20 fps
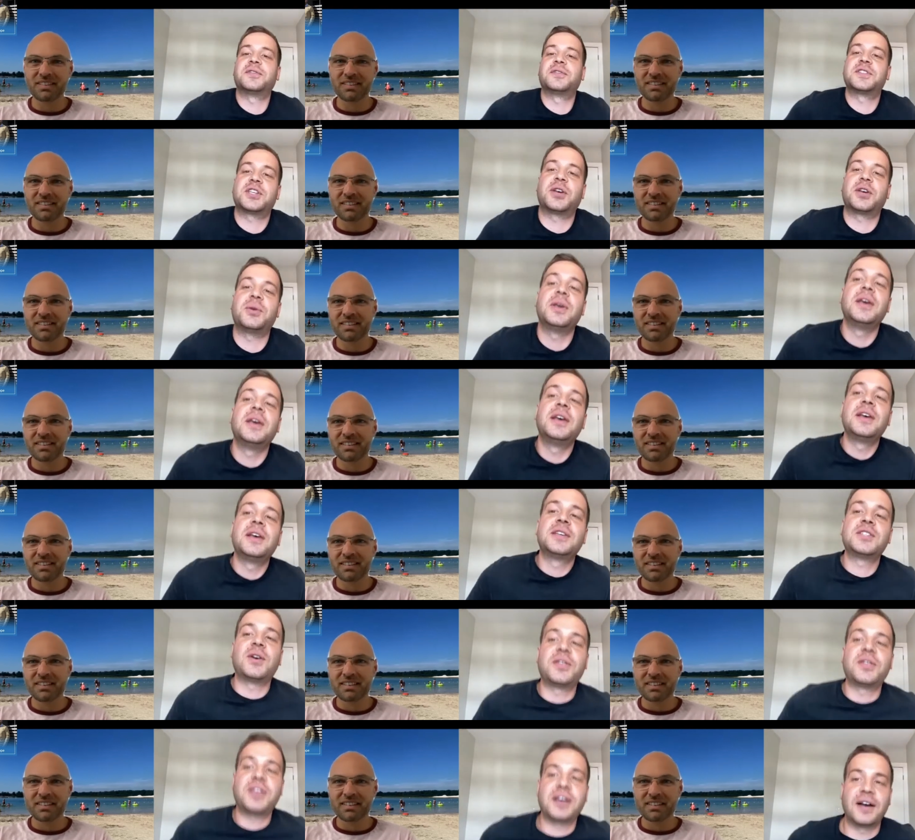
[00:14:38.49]
Speaker 1: So, so
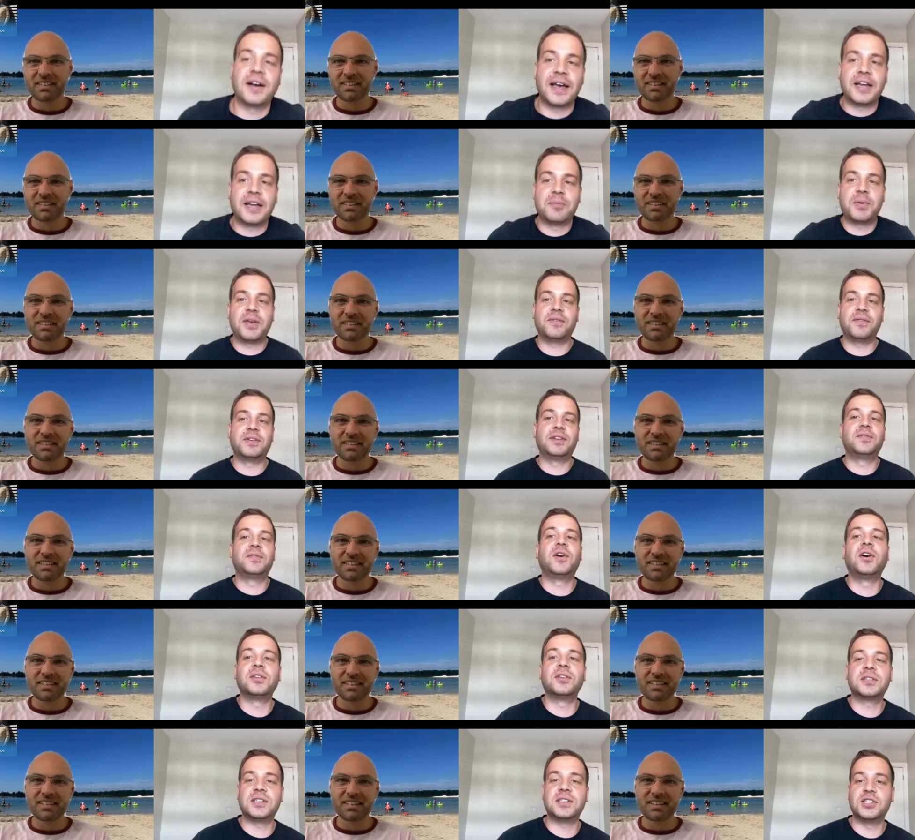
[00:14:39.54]
I think I had a bit of an
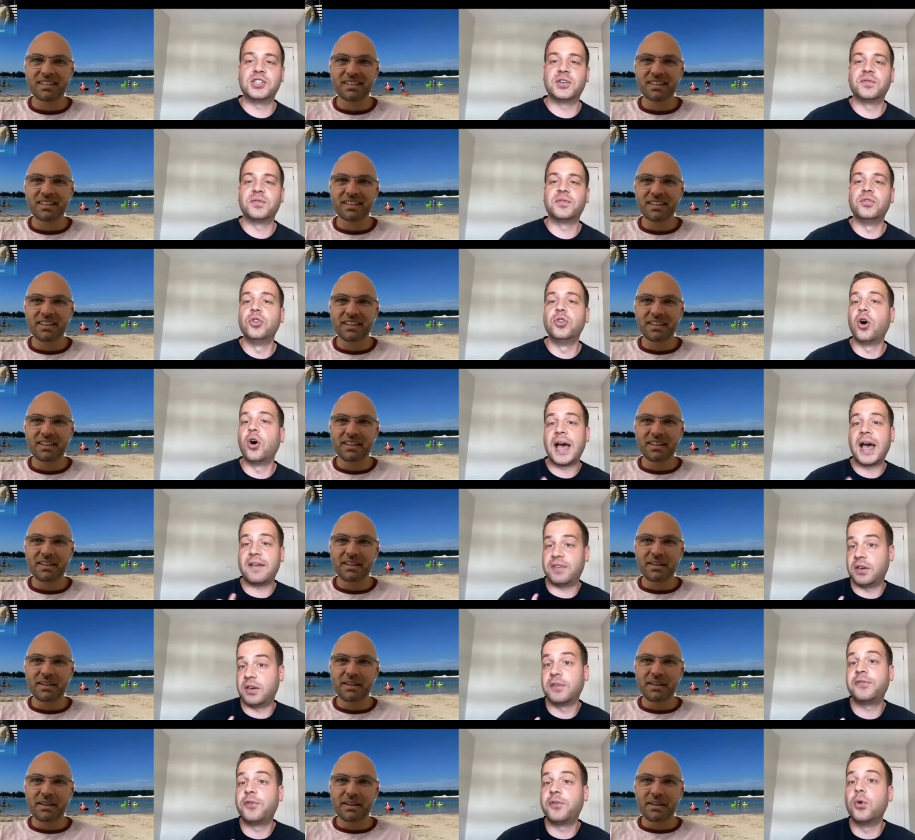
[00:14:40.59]
advantage of not having
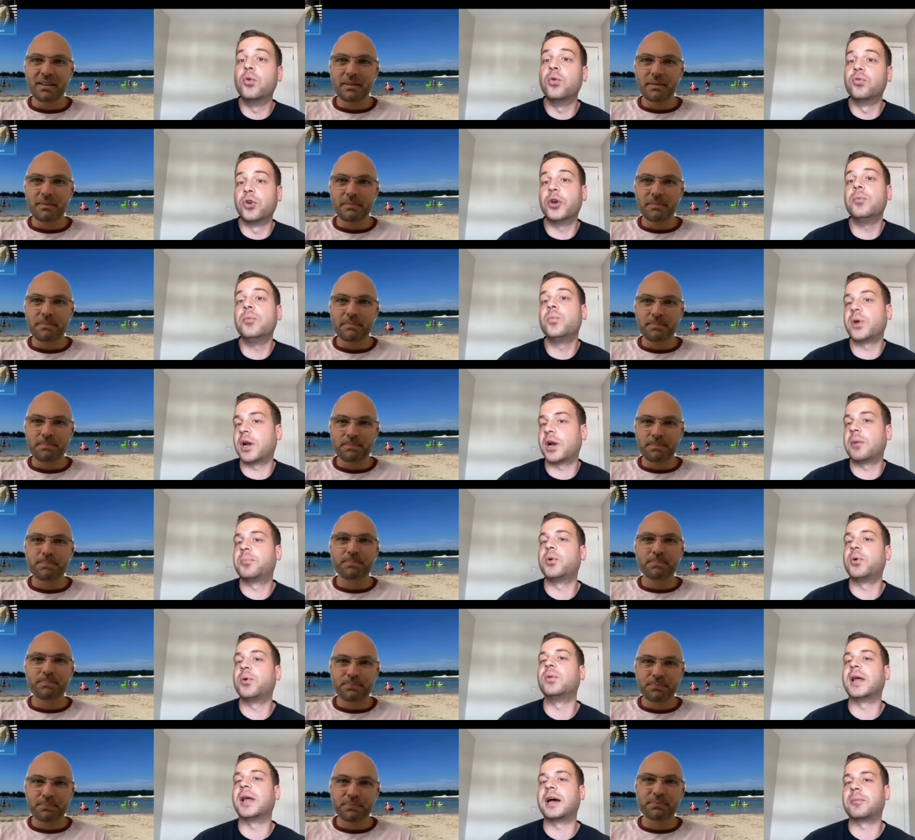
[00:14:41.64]
a full room when I
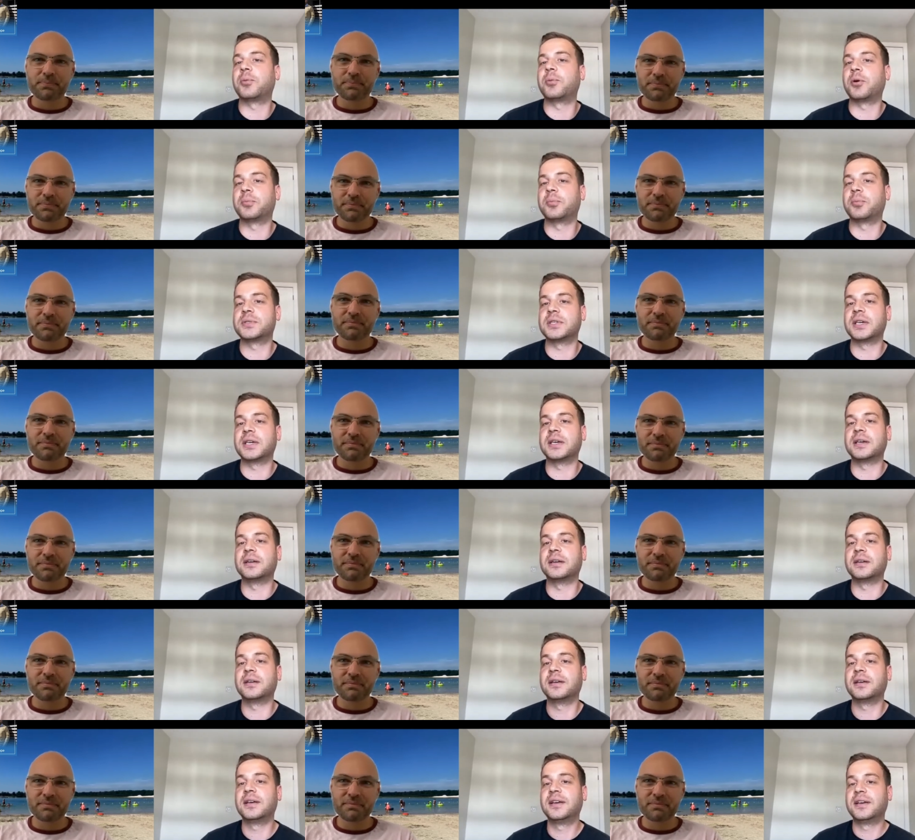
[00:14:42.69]
bought that property, and
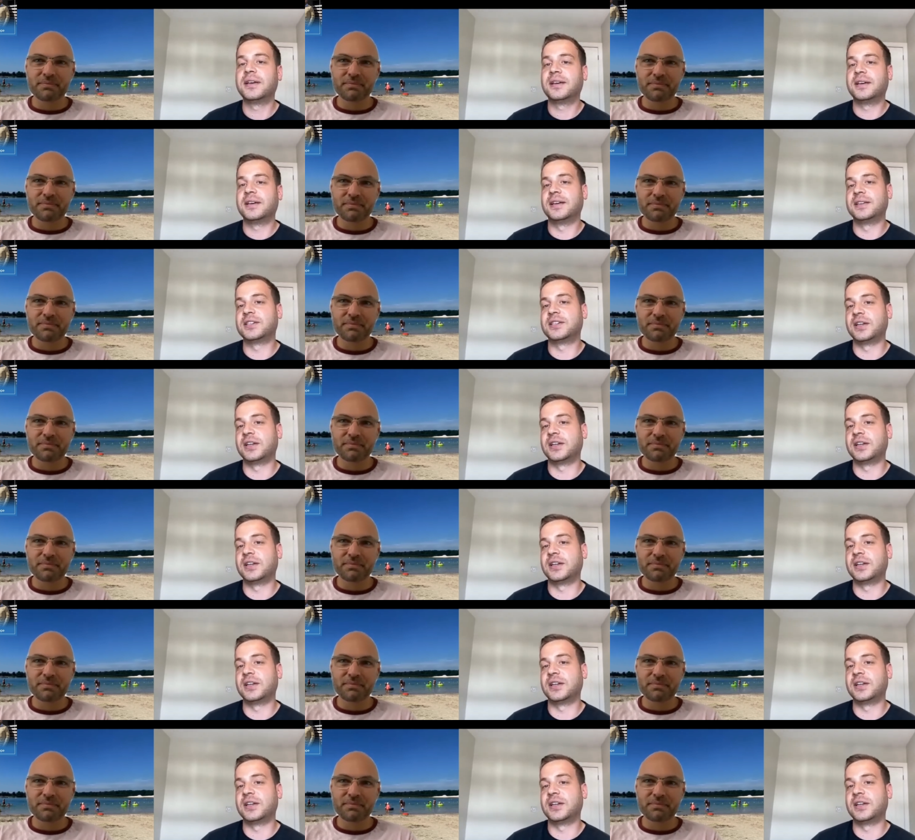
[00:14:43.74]
and so